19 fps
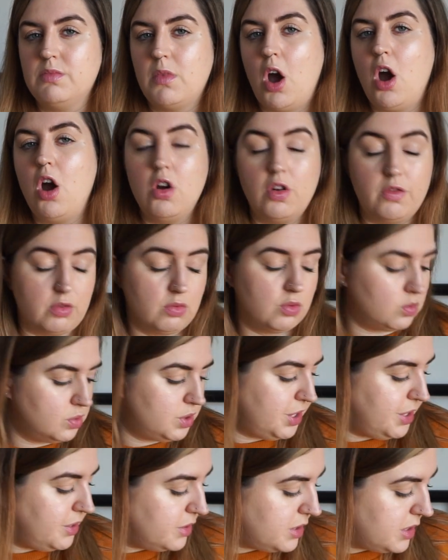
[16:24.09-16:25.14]
overall to
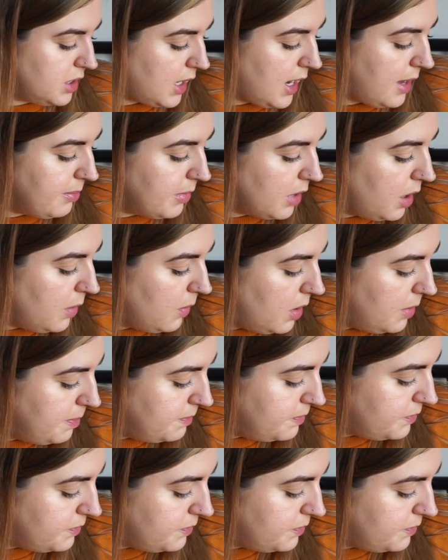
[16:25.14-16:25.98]
use the Glam Glow one.